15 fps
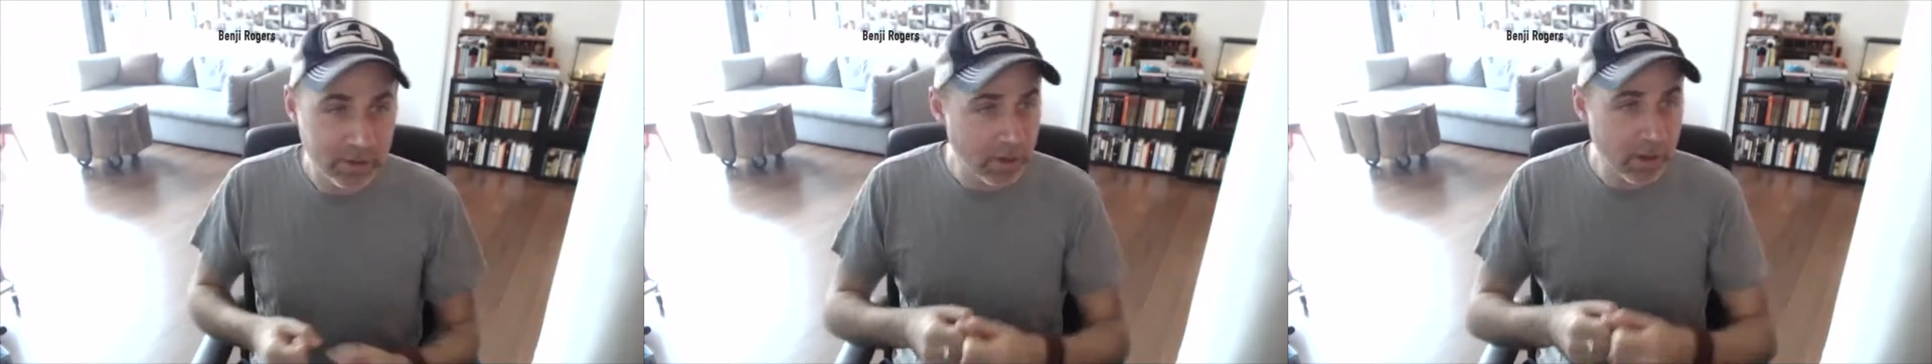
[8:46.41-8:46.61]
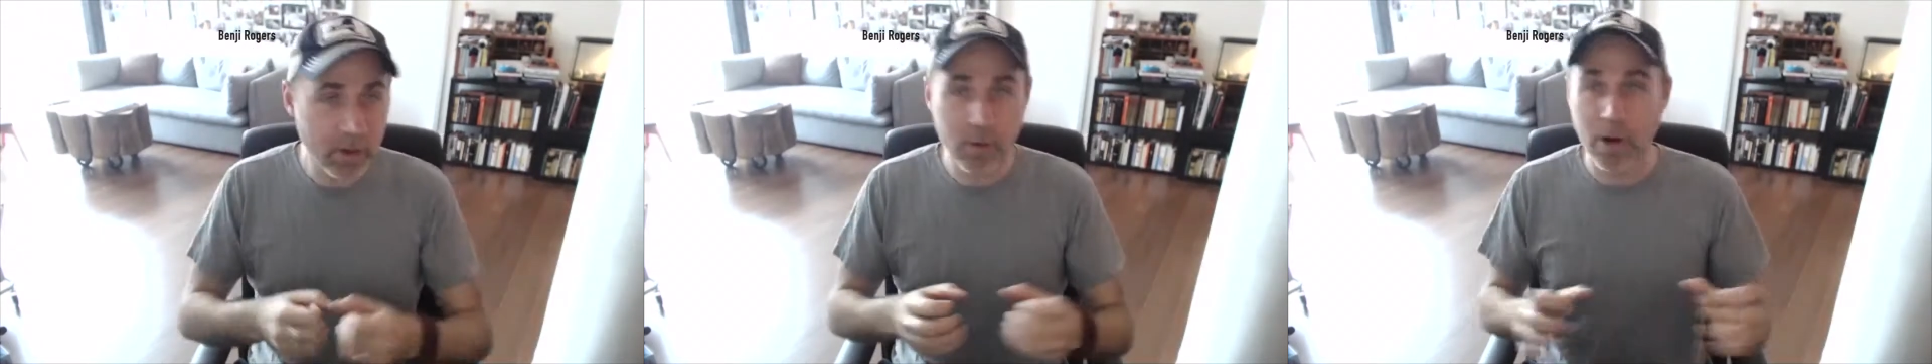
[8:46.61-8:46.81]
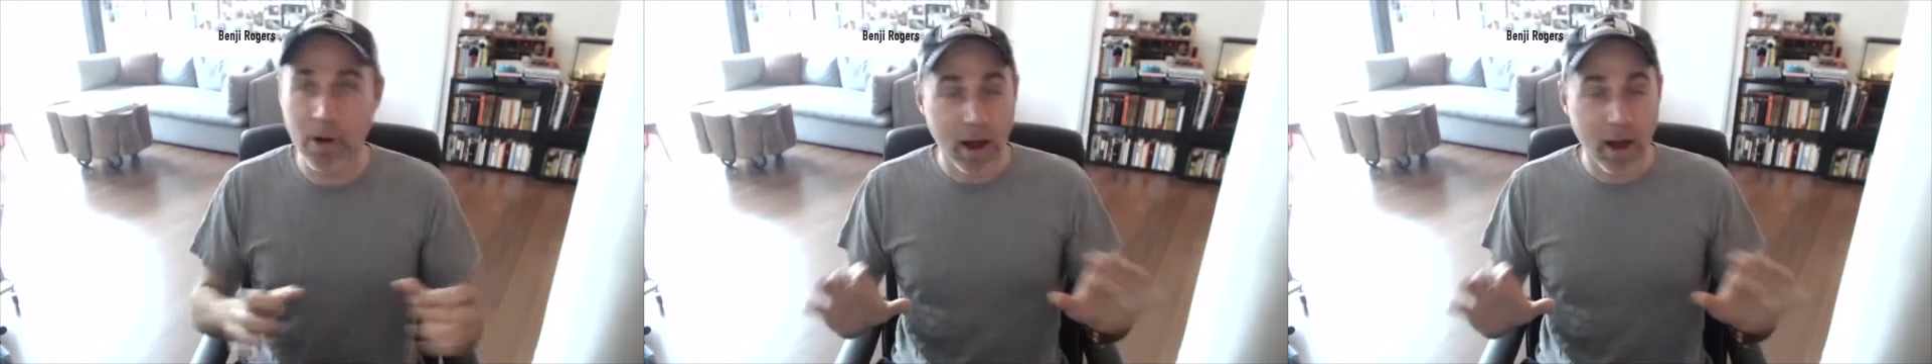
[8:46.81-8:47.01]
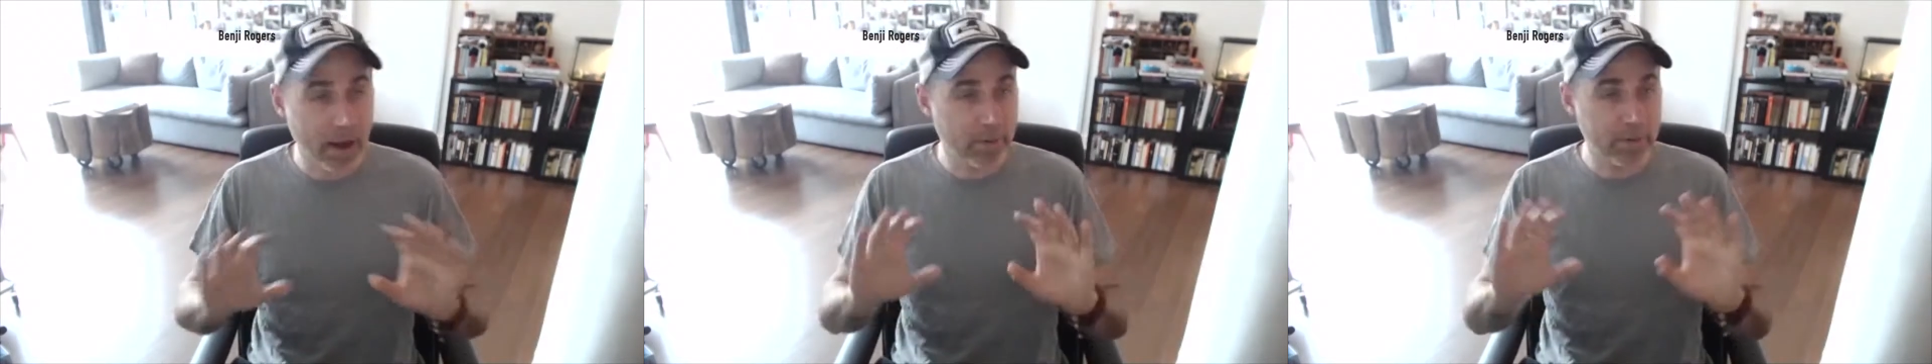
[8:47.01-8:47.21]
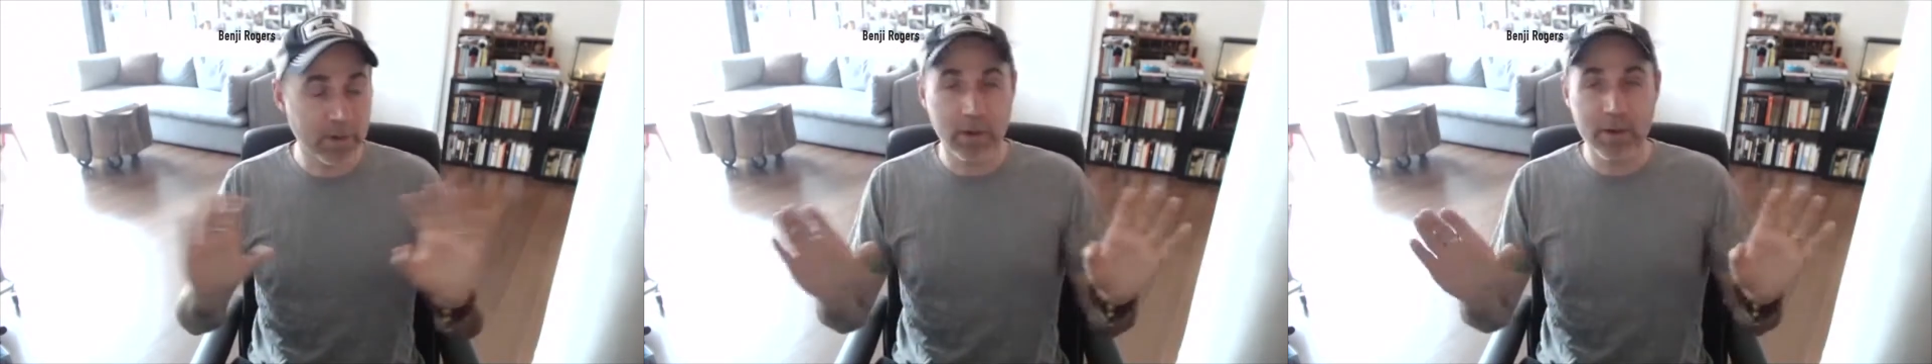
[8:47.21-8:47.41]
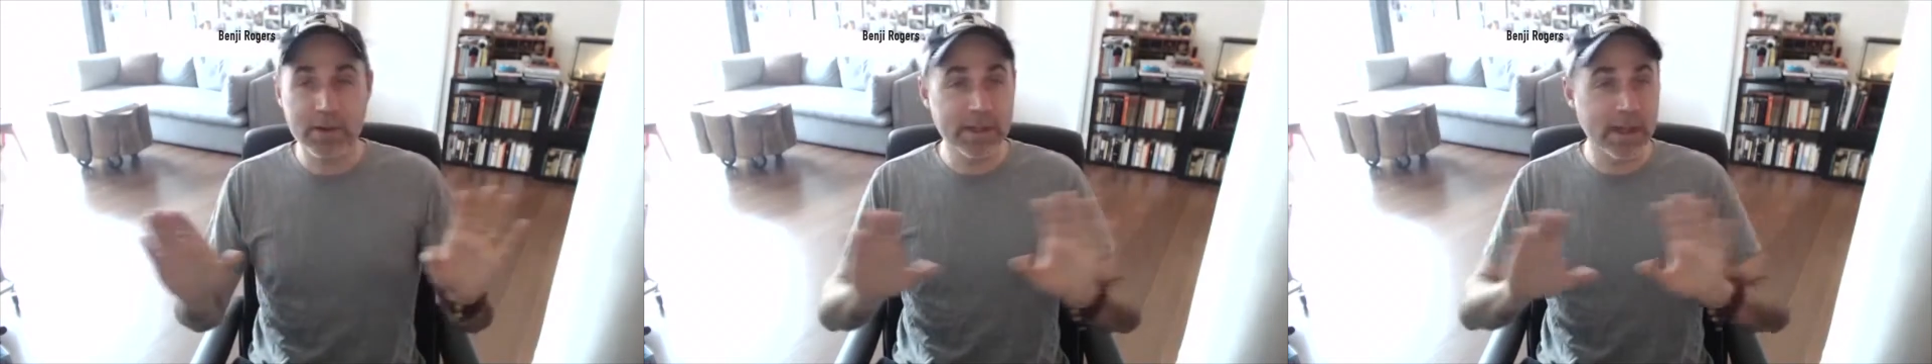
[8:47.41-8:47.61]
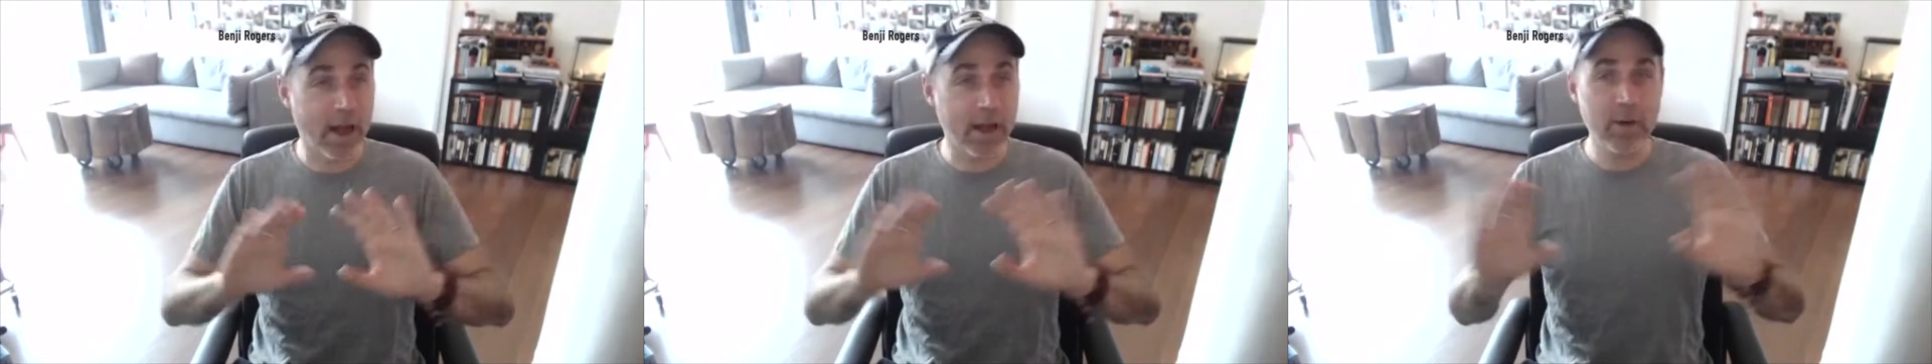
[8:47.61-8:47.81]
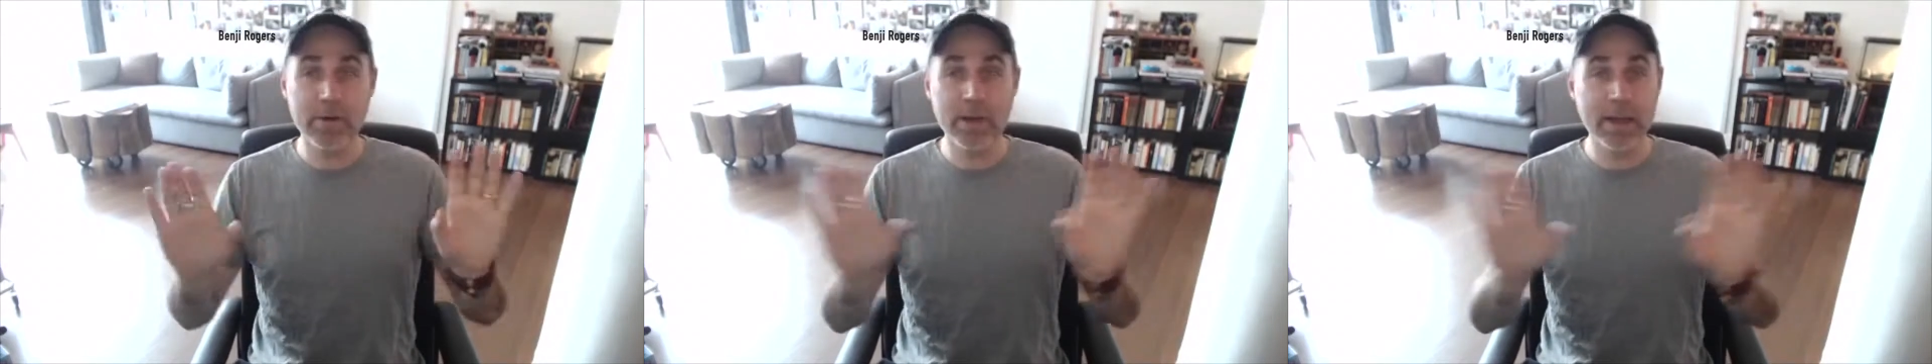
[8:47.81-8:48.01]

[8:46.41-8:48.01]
No, honestly, I don't